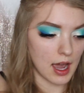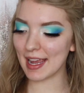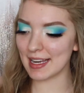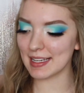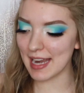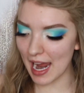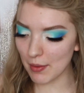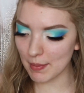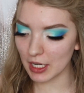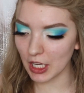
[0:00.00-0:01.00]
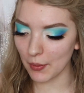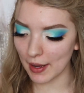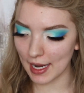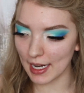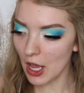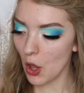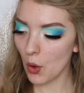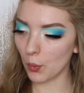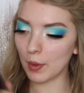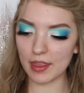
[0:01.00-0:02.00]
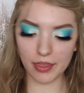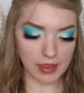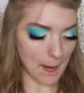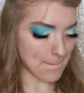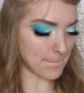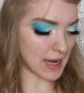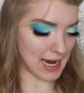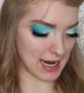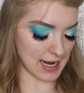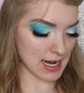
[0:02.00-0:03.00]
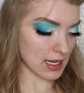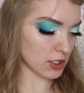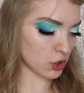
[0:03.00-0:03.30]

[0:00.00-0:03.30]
And now I'm gonna go in with my